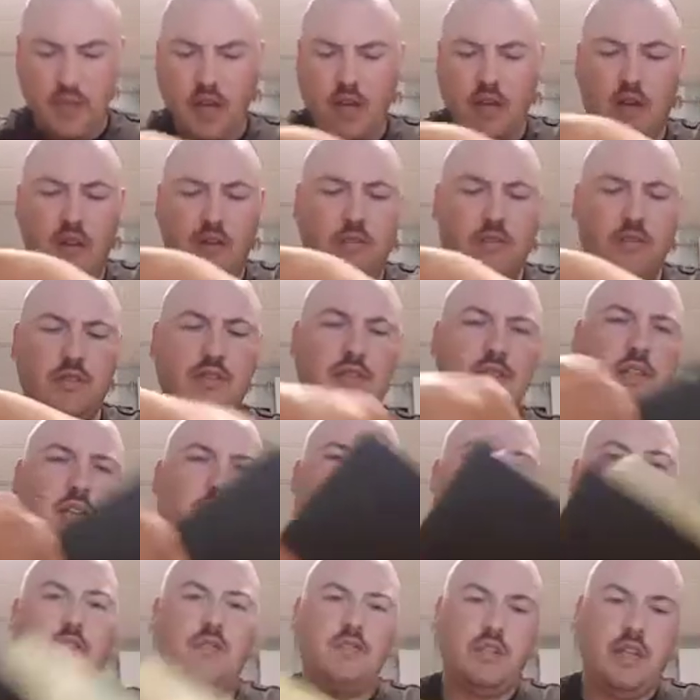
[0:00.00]
I want to see
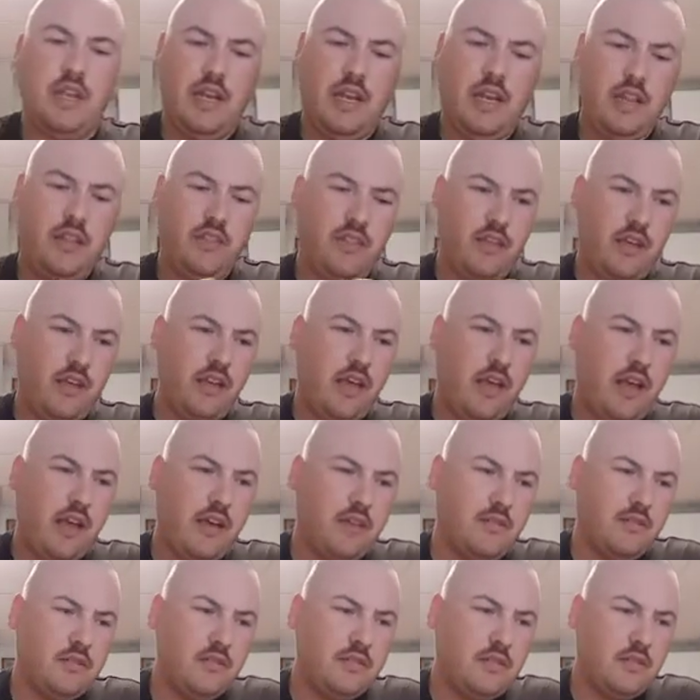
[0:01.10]
if there's anything
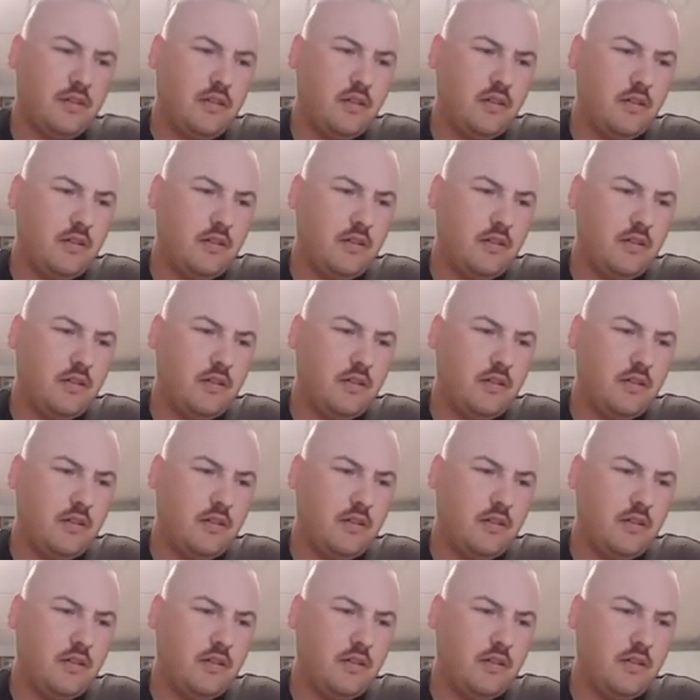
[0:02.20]
else